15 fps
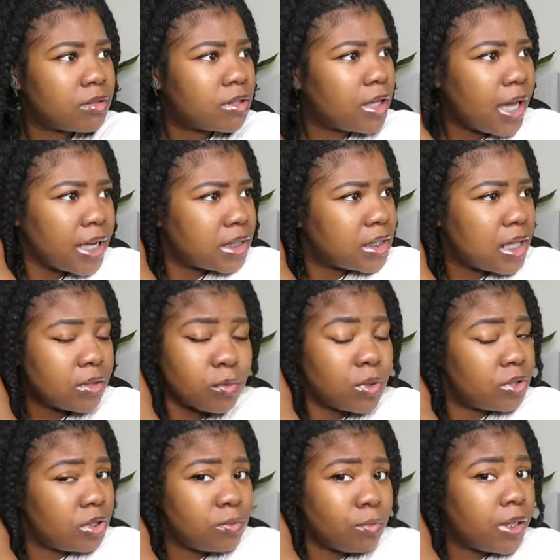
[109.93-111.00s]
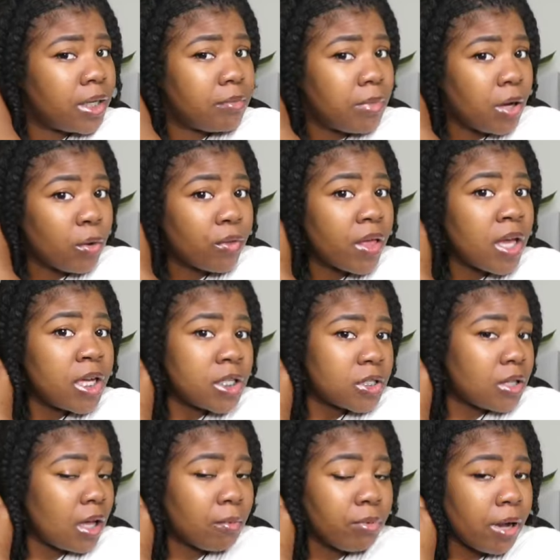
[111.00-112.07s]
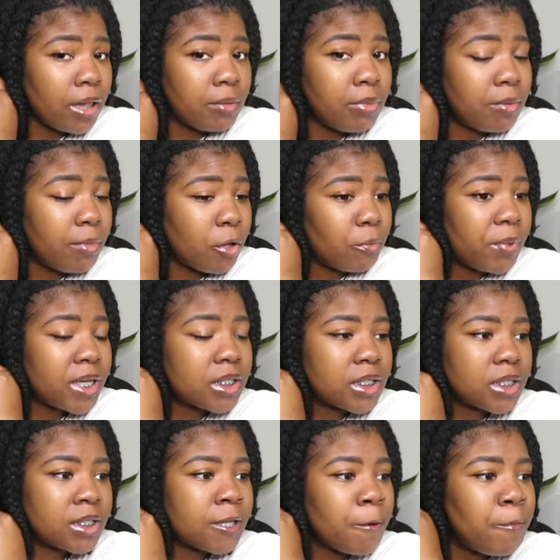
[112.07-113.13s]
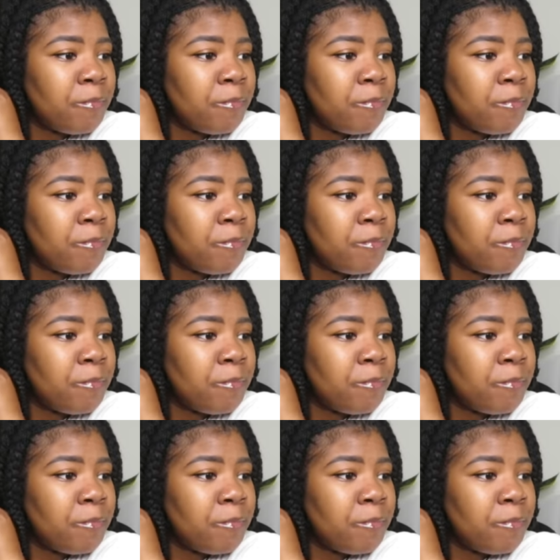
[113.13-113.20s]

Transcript: got a sock. Well, we did both, so I'll probably put both pictures.